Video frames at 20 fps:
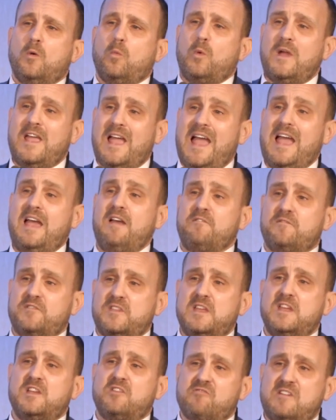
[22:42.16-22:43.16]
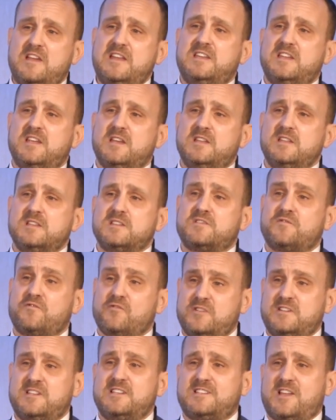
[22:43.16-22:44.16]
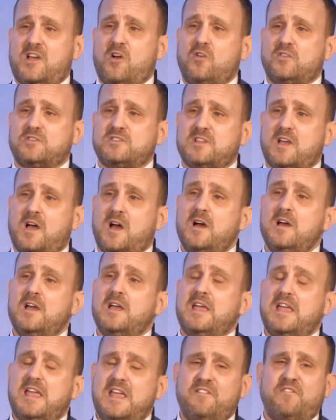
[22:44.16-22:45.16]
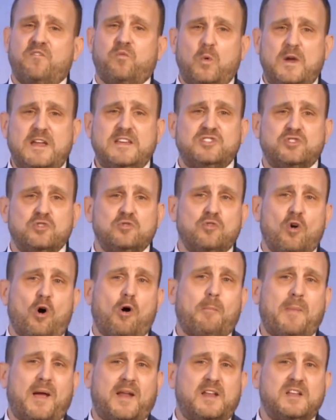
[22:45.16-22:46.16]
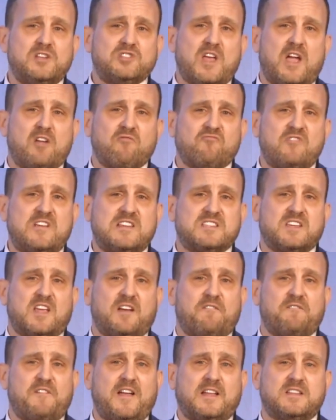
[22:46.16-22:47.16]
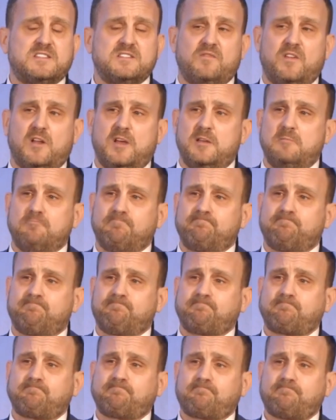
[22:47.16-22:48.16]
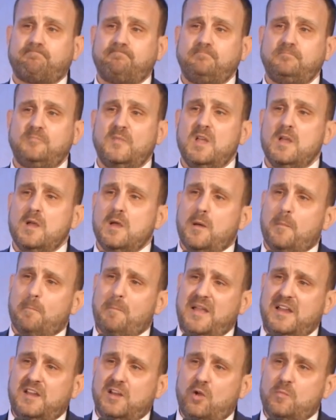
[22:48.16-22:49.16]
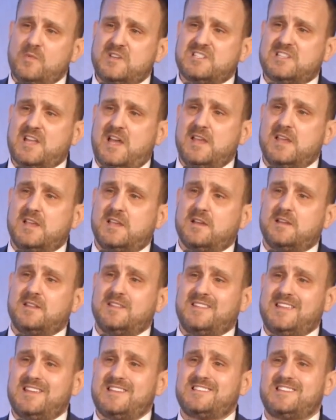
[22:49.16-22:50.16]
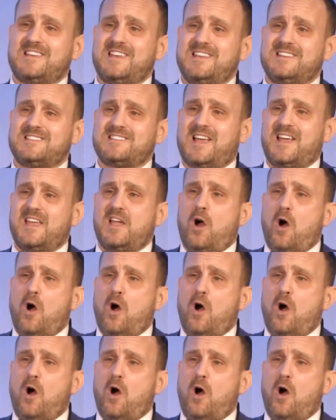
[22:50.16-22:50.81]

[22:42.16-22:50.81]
We have the ingredients for a disaster if we do not manage that risk effectively. Make no mistake, this is a